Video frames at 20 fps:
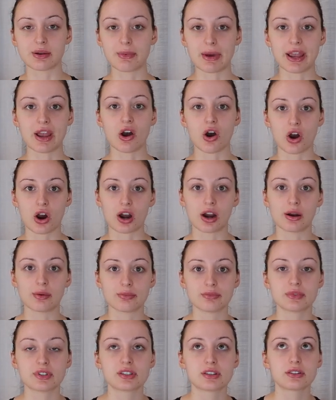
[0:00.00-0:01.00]
my
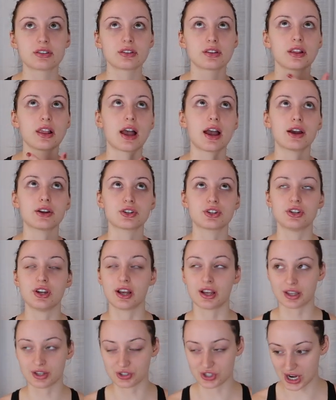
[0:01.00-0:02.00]
arms slash
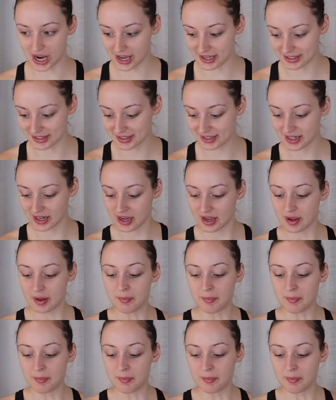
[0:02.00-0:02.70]
neck and chest